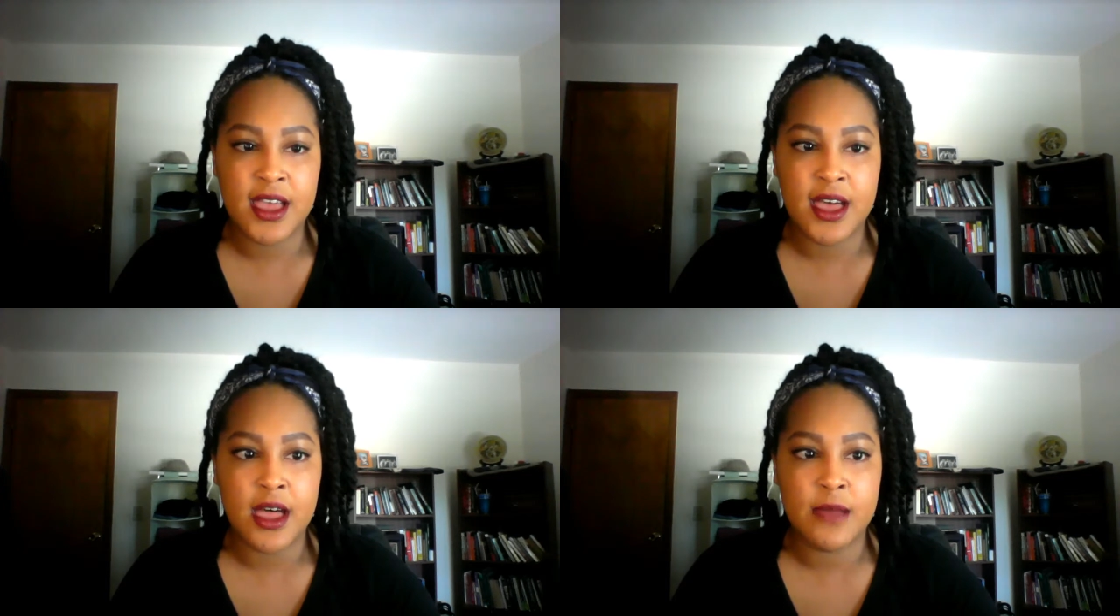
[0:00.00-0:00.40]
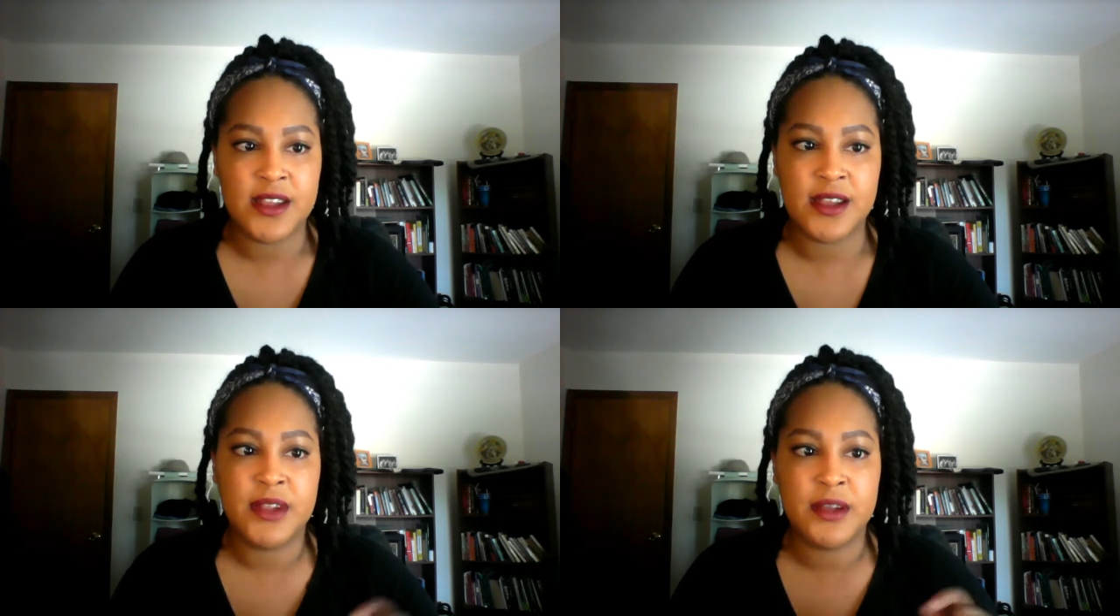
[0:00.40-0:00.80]

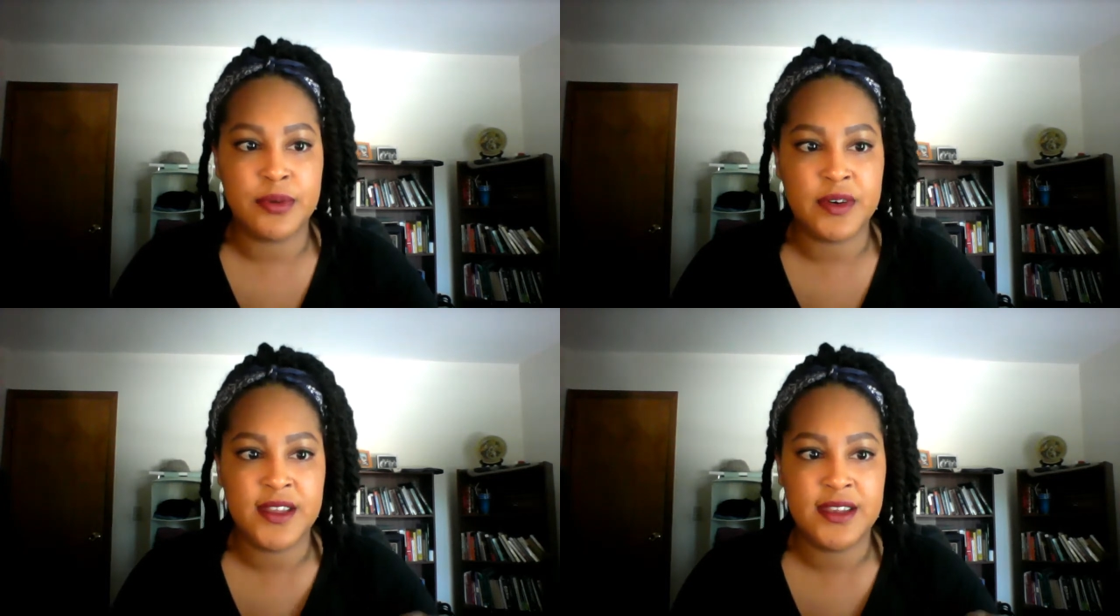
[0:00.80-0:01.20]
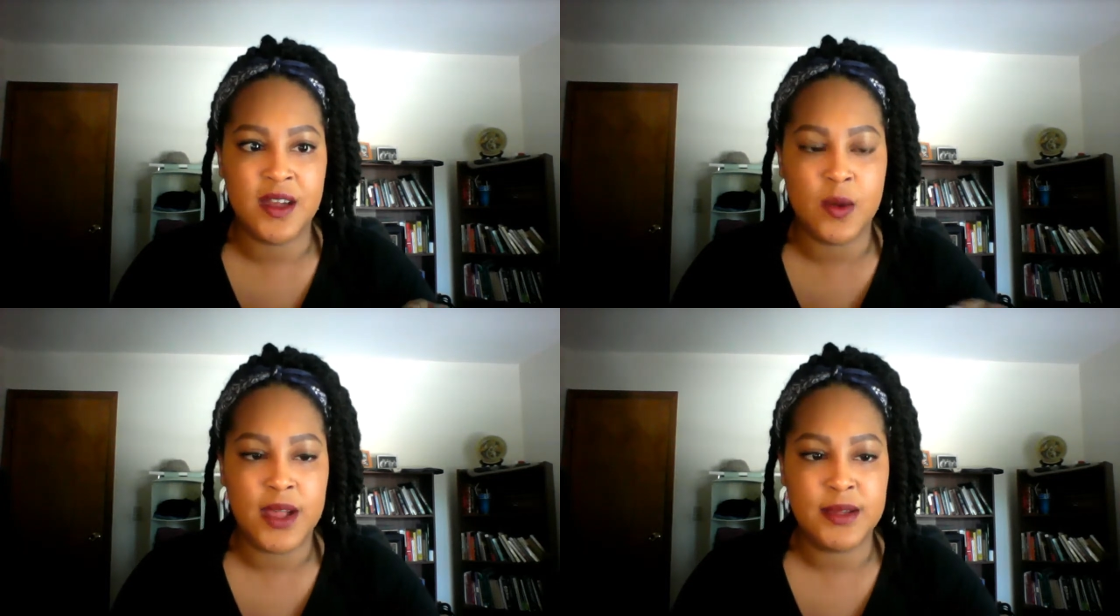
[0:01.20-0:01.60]
And I'm going to put
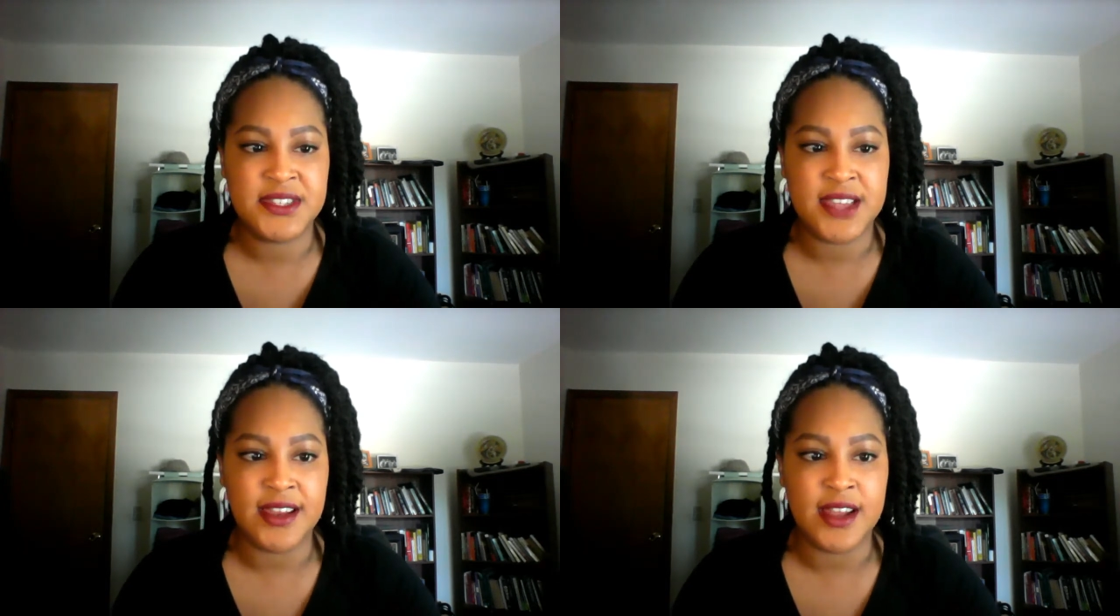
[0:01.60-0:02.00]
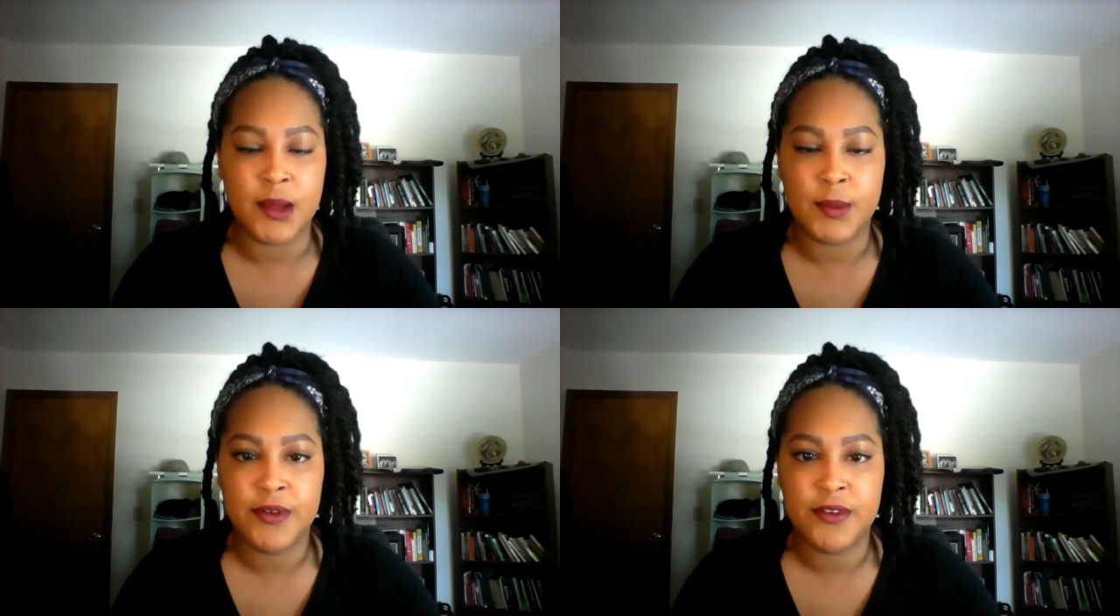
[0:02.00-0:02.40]
a website
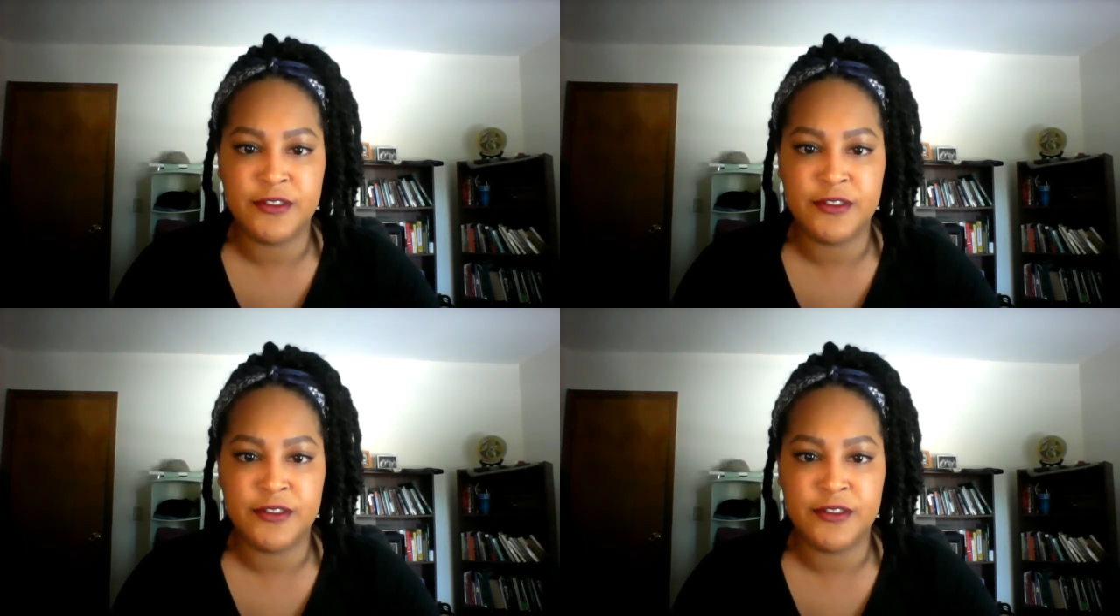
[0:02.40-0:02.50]
up